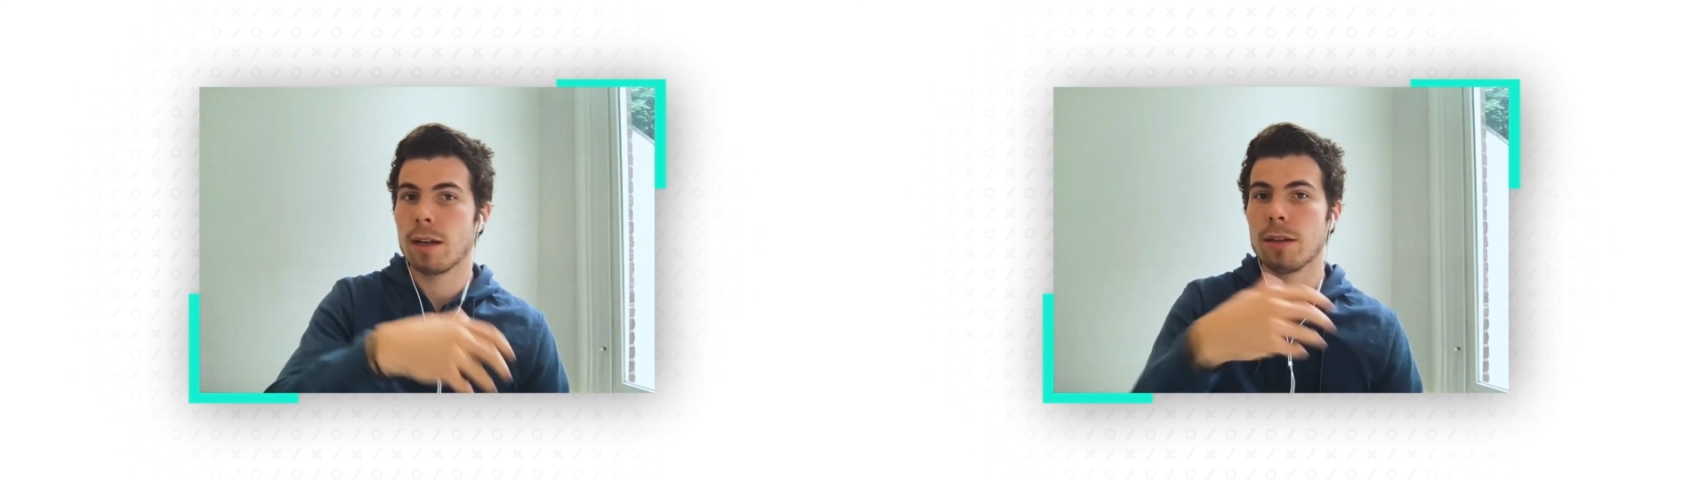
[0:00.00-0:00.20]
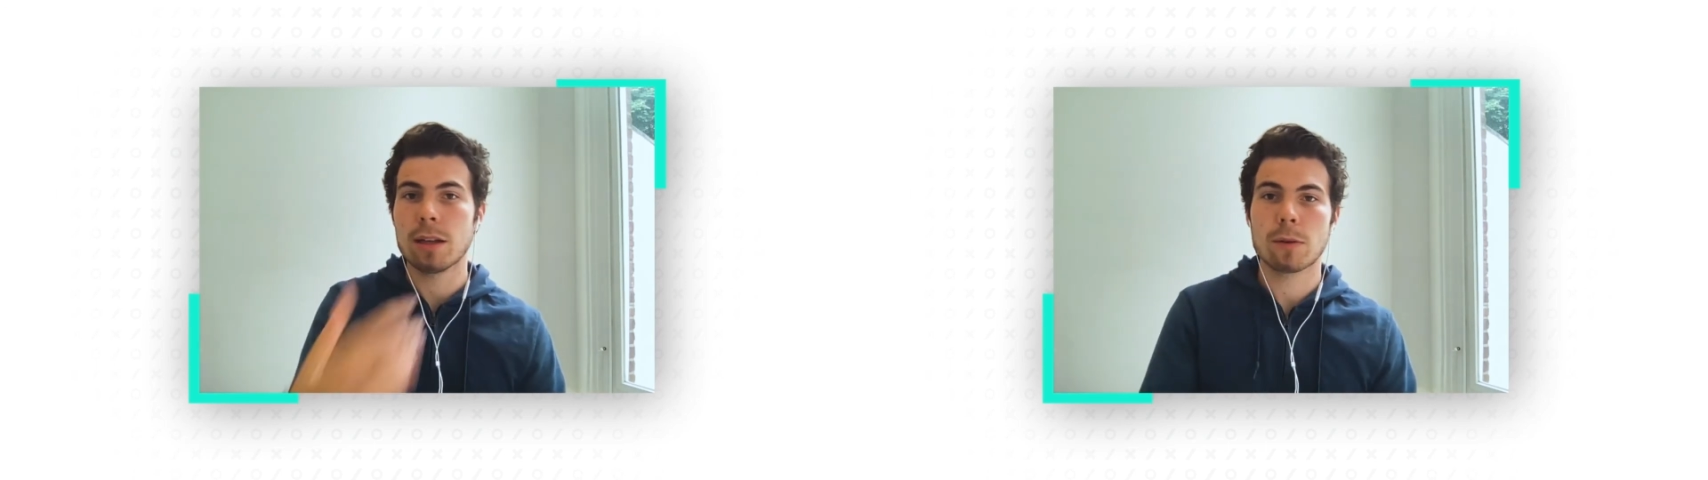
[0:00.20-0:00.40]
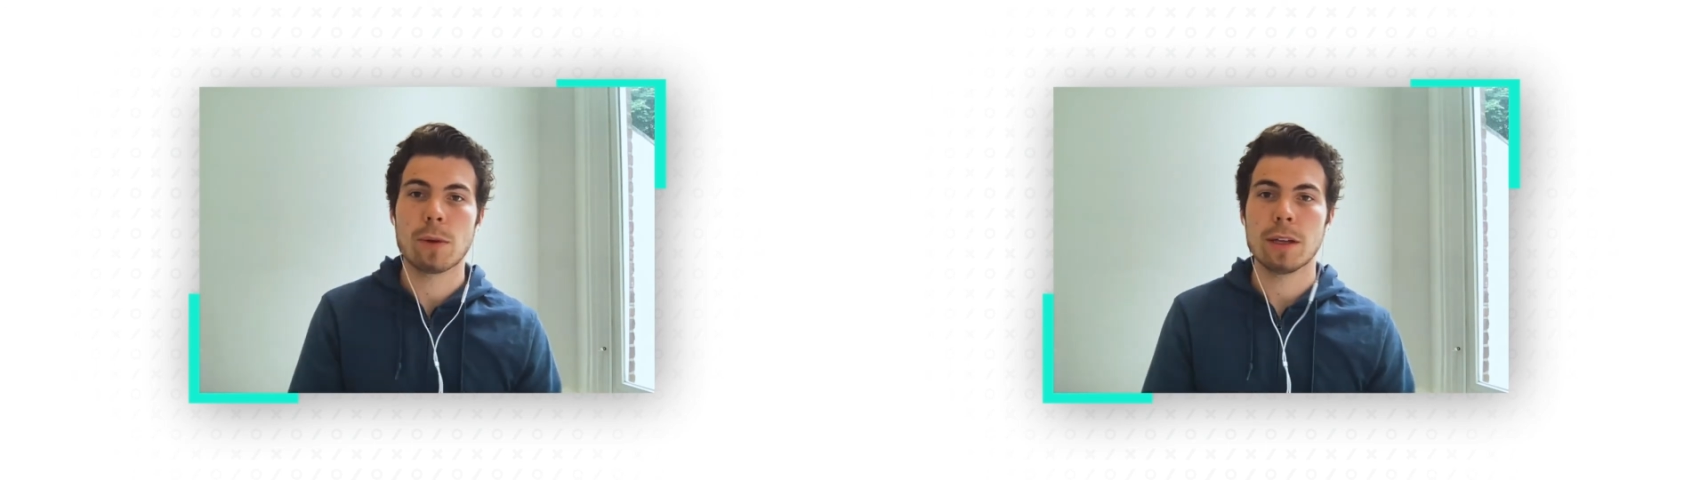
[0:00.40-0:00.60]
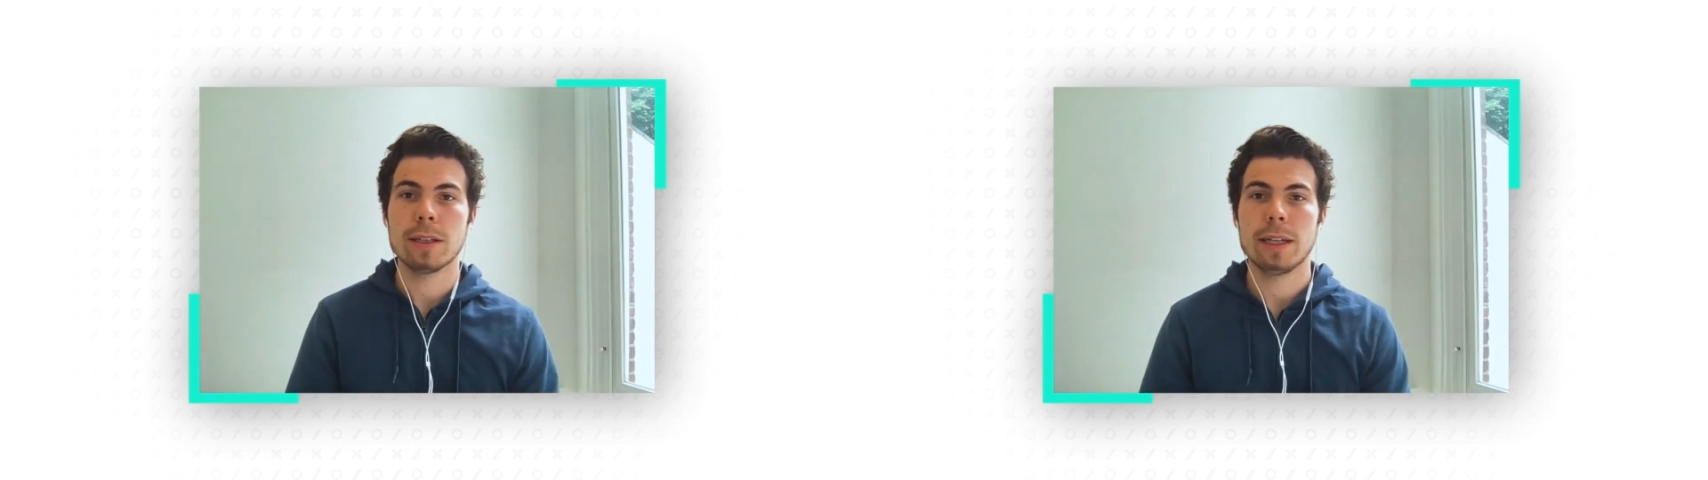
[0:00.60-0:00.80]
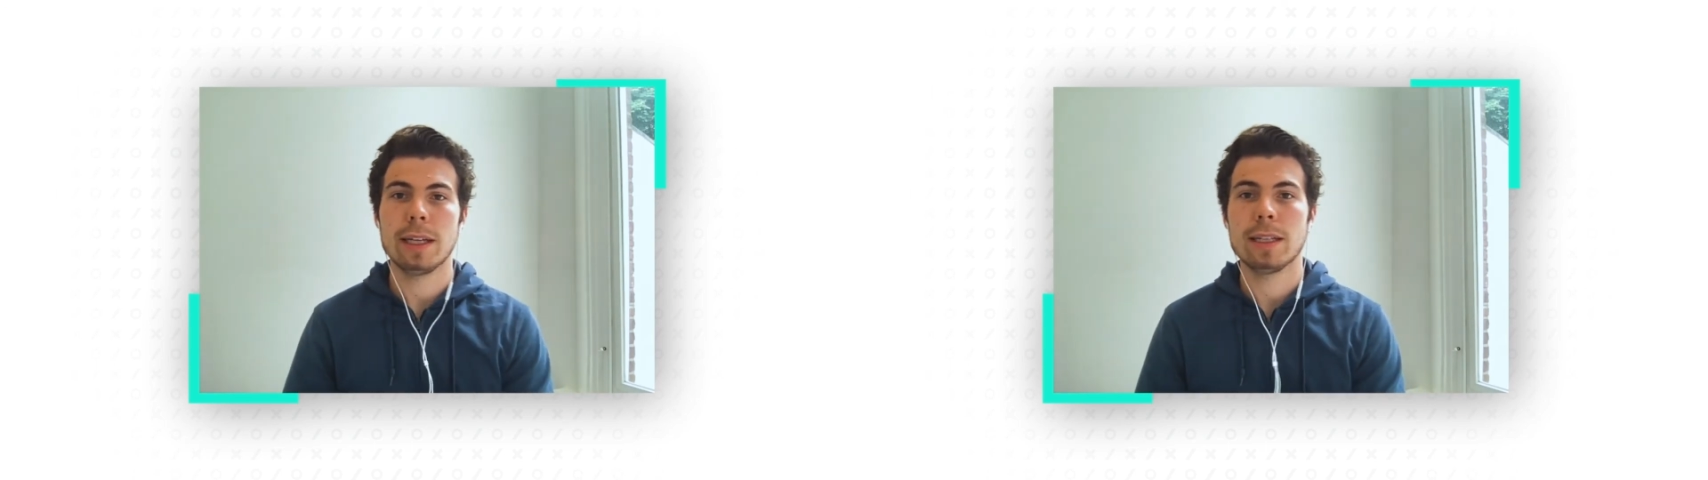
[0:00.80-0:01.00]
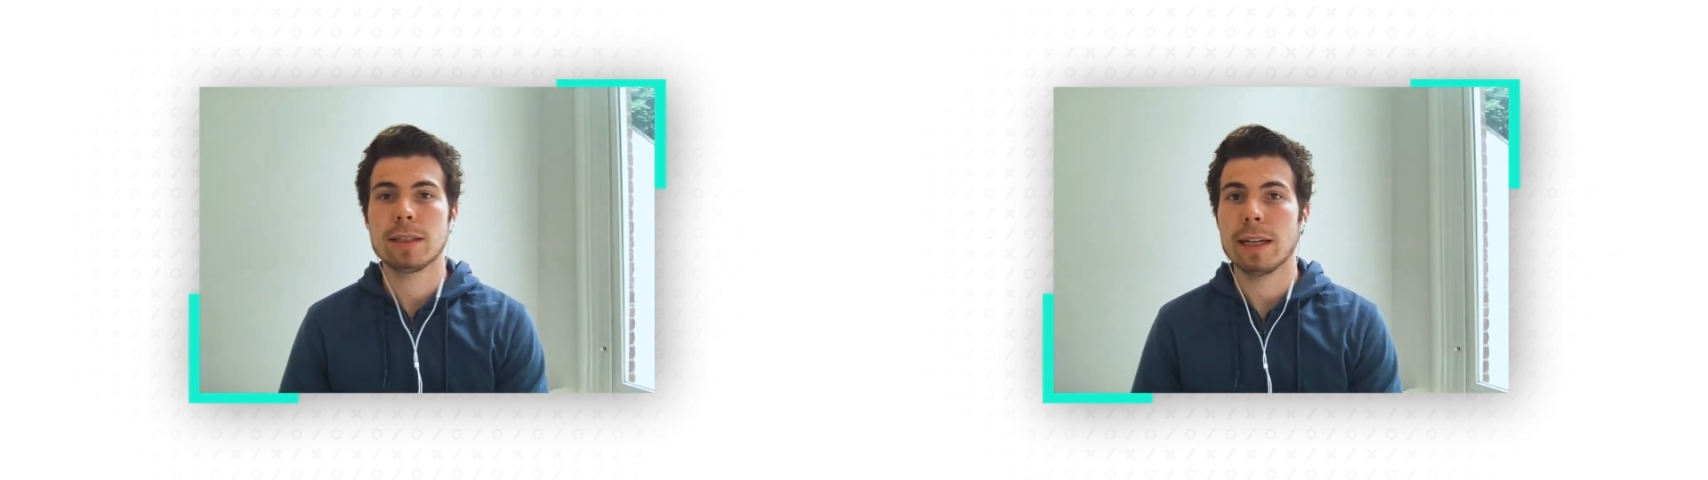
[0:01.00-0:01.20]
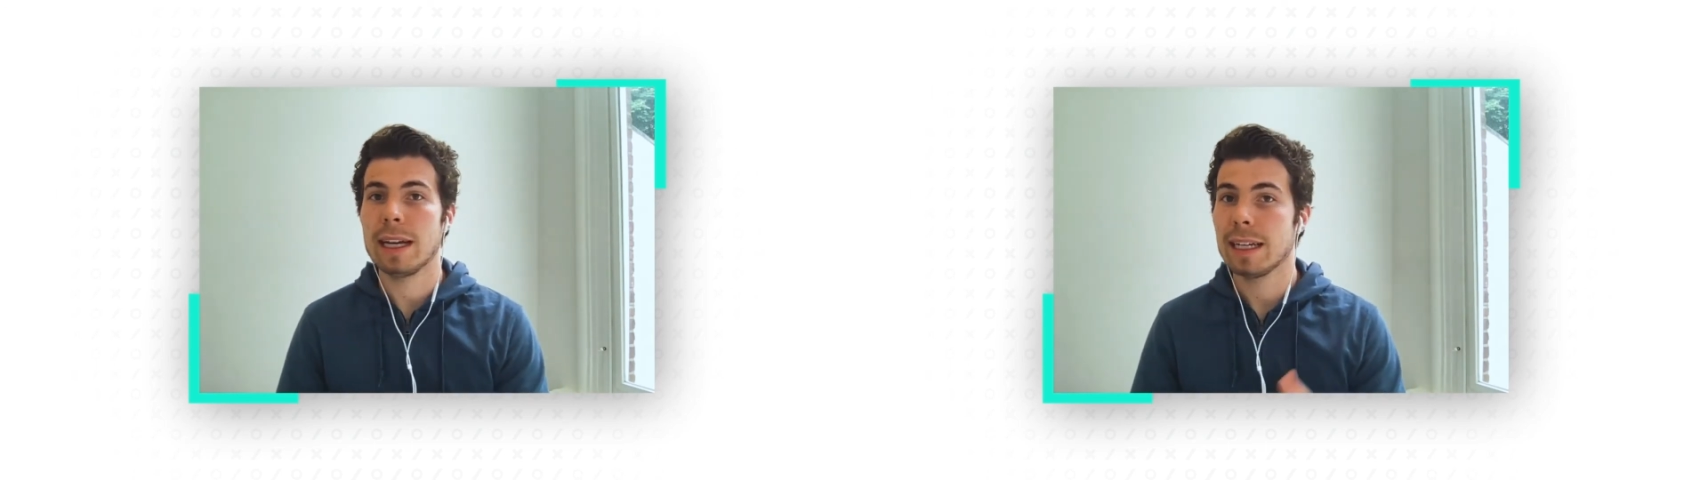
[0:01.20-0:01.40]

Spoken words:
Another one is